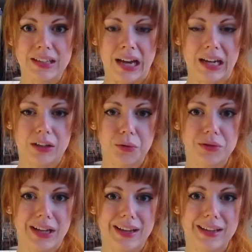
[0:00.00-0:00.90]
I don't
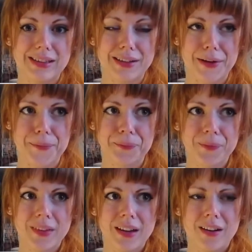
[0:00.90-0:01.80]
like the
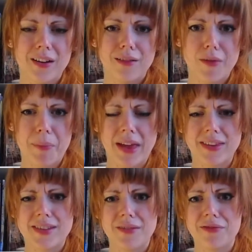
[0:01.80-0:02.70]

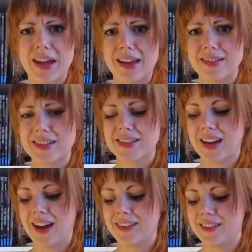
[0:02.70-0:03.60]
repetitiveness,
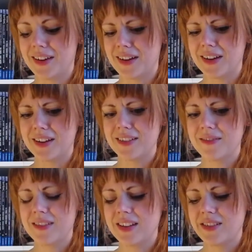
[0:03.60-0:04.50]
and
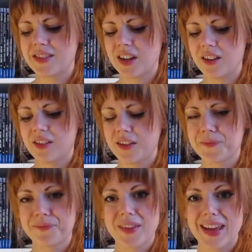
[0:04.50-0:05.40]
it's just,
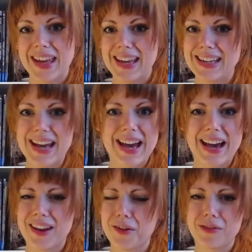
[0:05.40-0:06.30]
yeah,
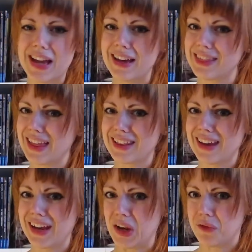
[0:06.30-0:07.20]
I don't like that
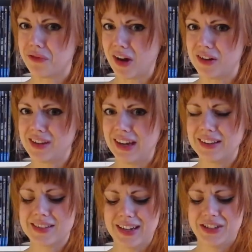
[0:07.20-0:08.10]
kind of fairy
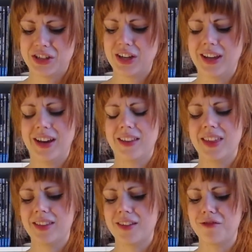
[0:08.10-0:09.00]
tales. Actually, I
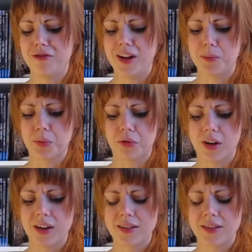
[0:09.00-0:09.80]
think they're really boring.